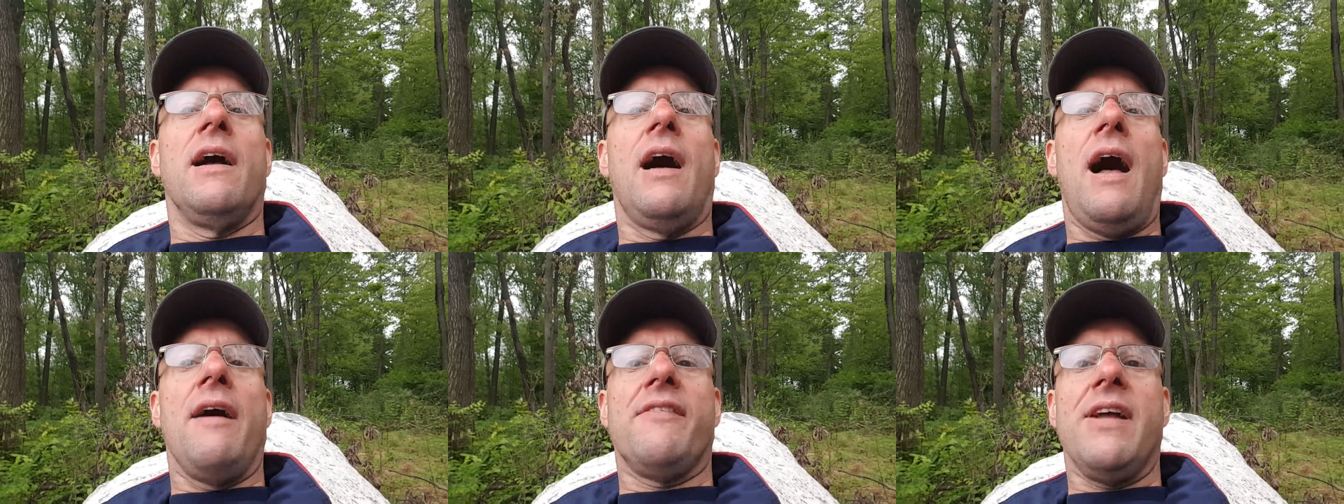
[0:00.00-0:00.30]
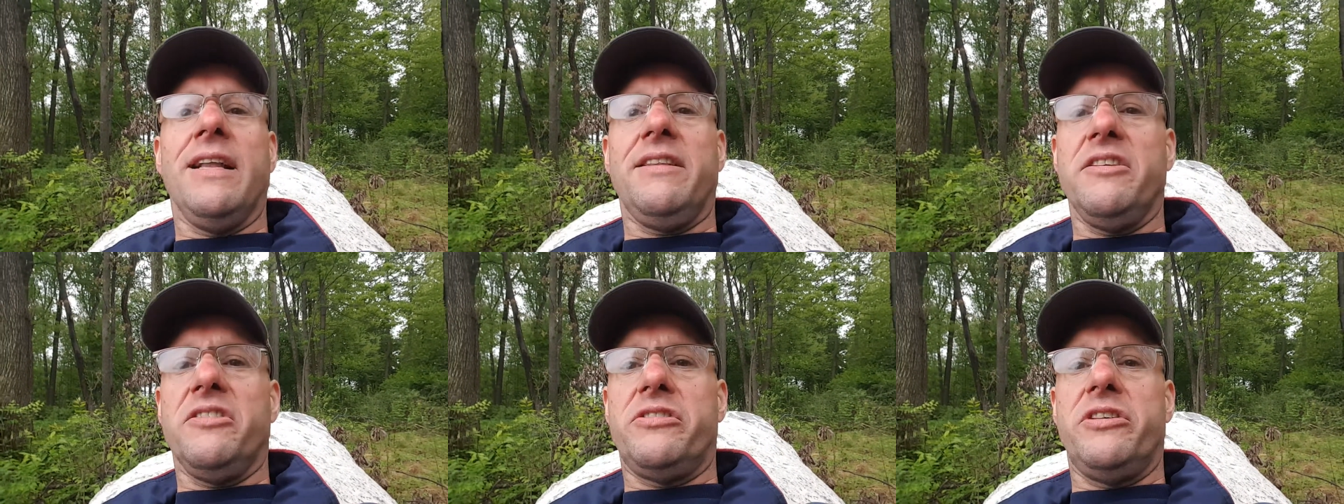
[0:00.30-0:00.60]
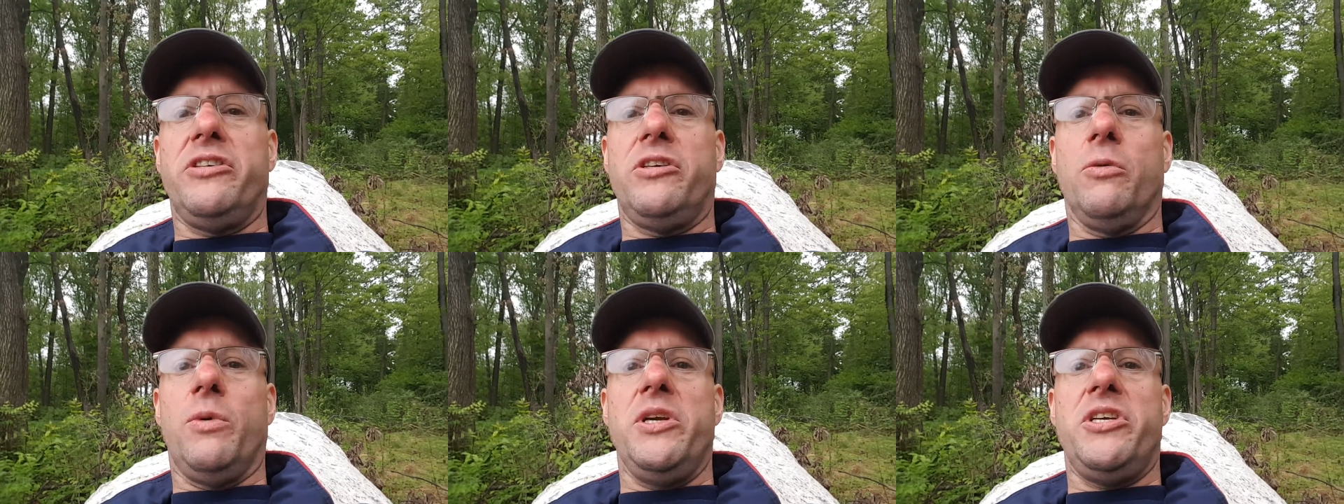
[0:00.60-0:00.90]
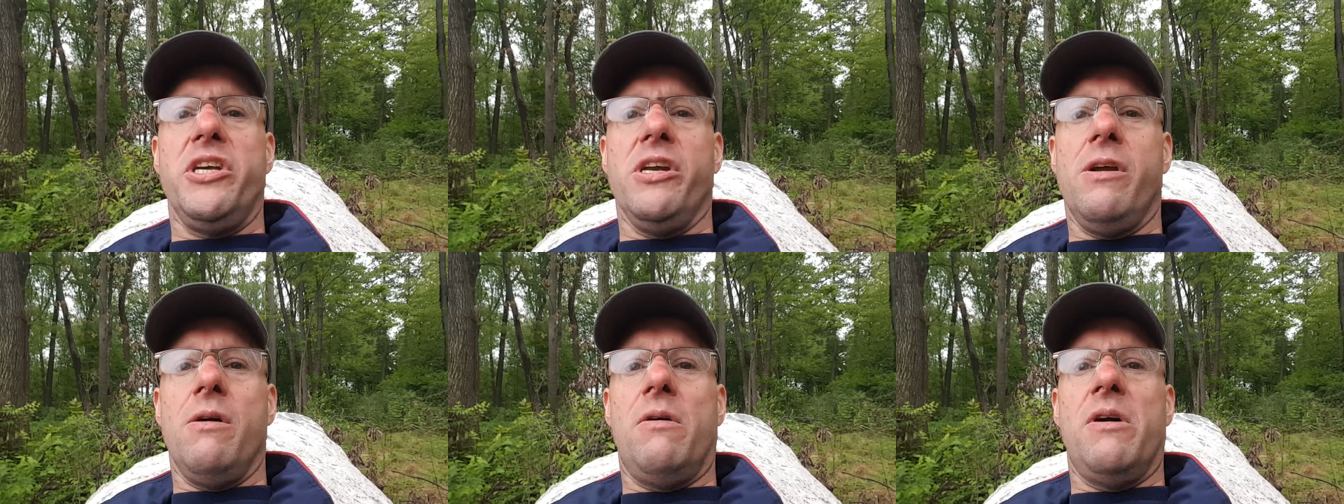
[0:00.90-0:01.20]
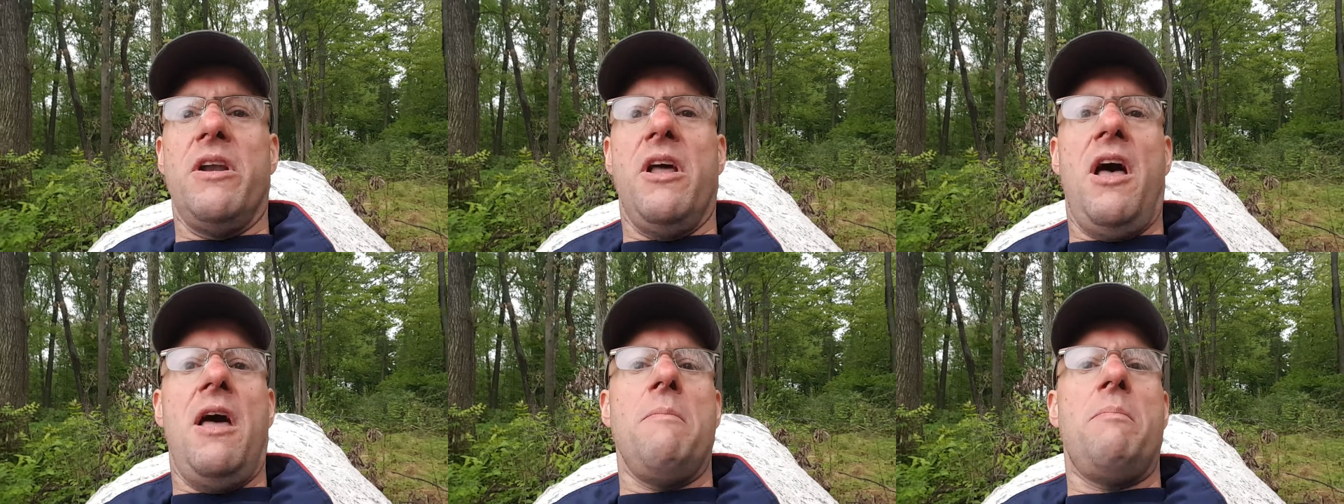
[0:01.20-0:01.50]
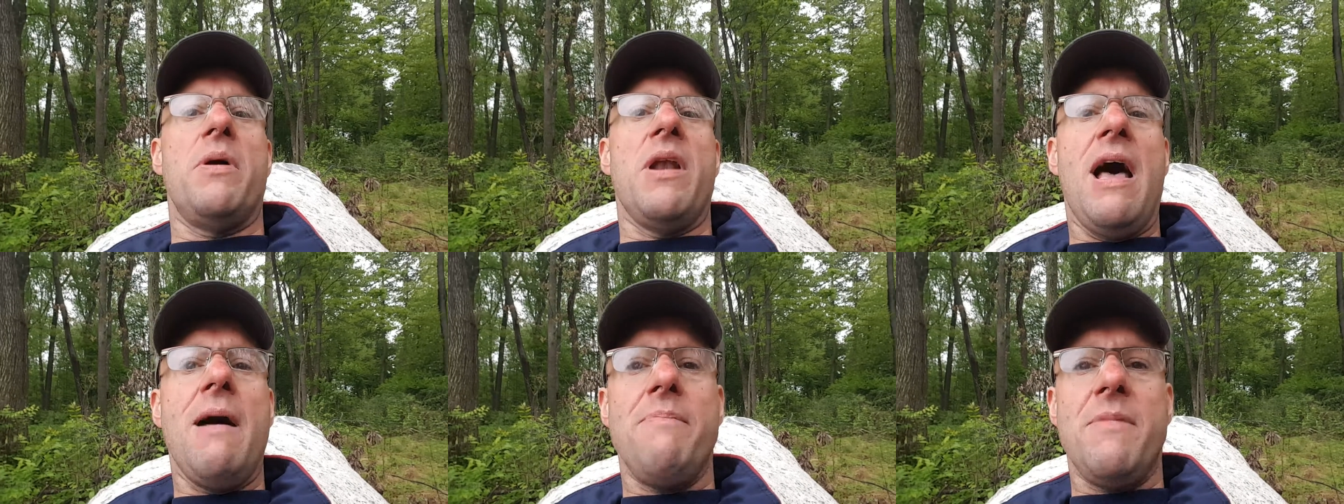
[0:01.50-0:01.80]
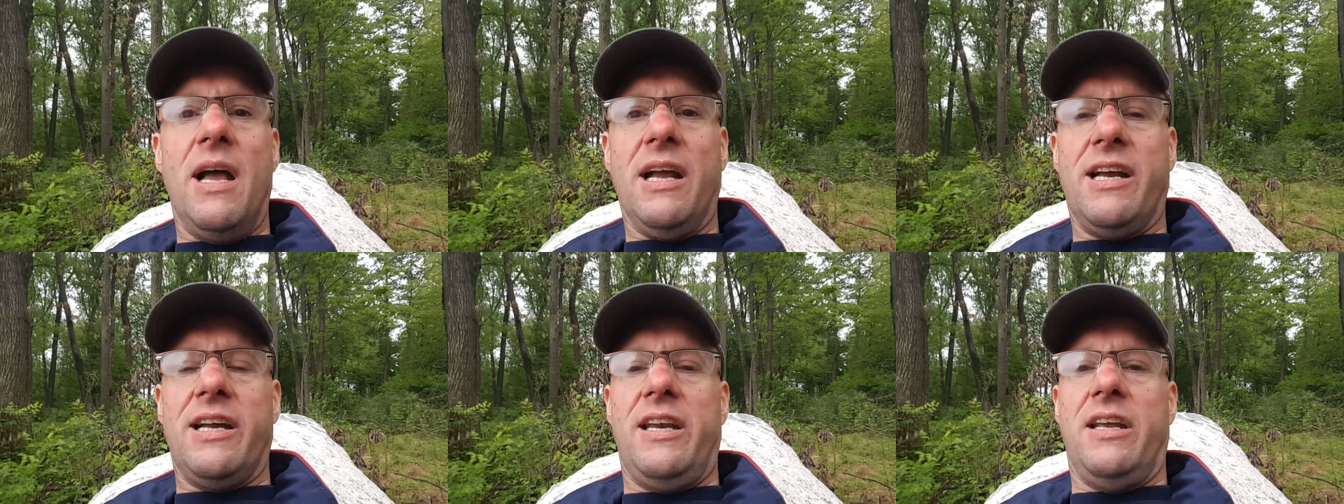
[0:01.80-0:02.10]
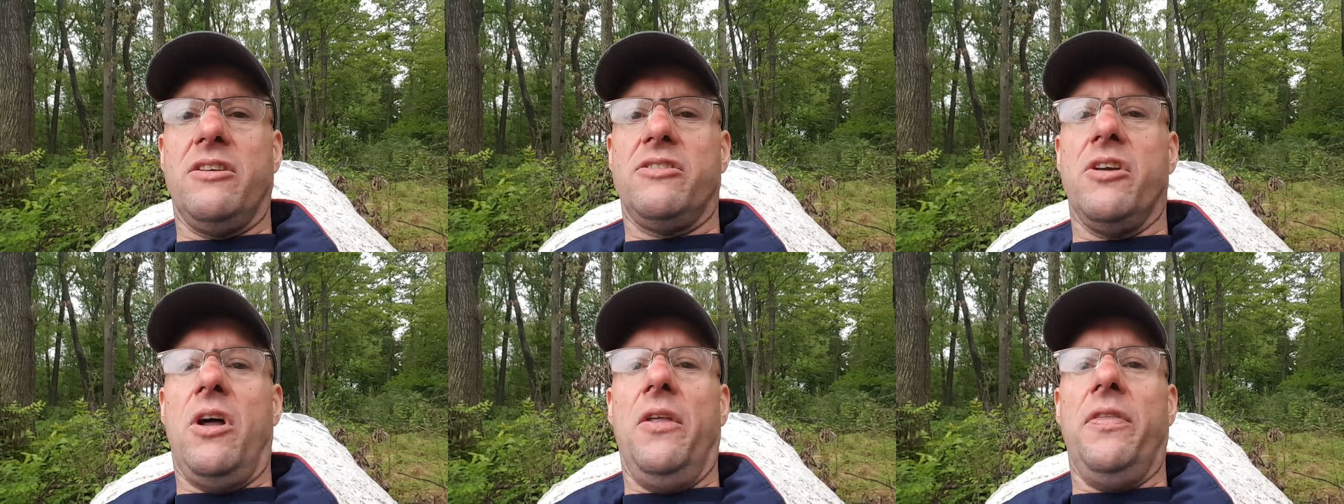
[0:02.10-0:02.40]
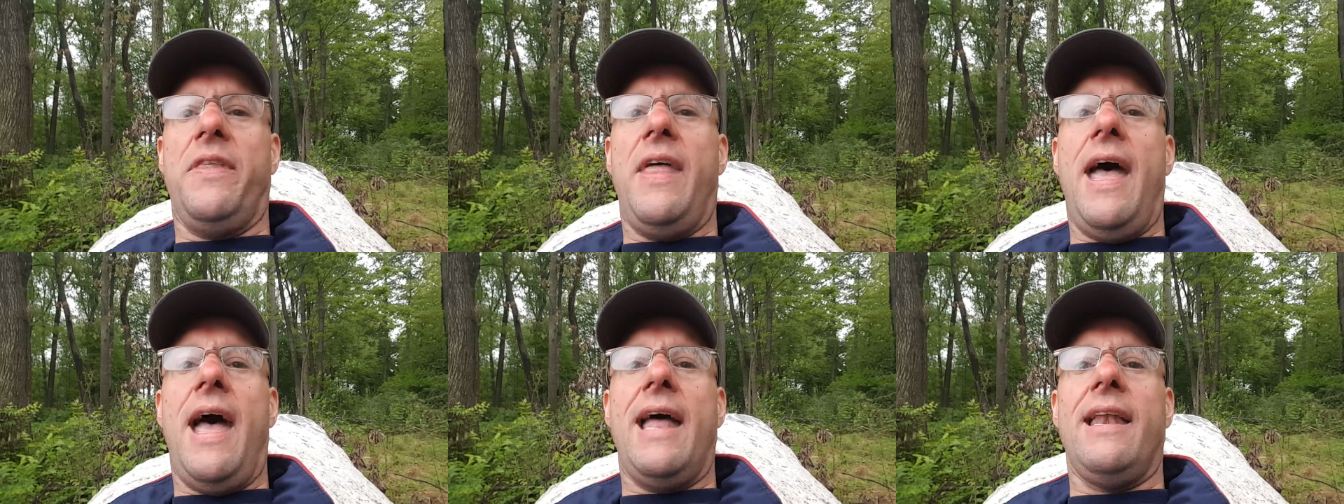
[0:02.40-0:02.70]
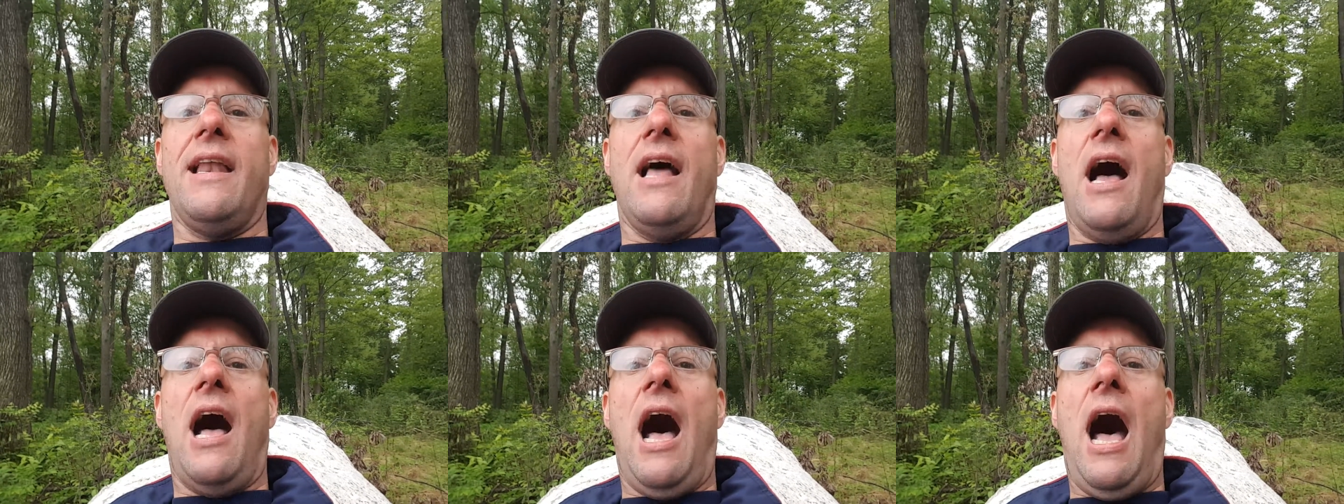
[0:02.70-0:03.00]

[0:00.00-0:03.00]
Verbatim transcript: I've got this situation going on, but I'm not going to exalt that.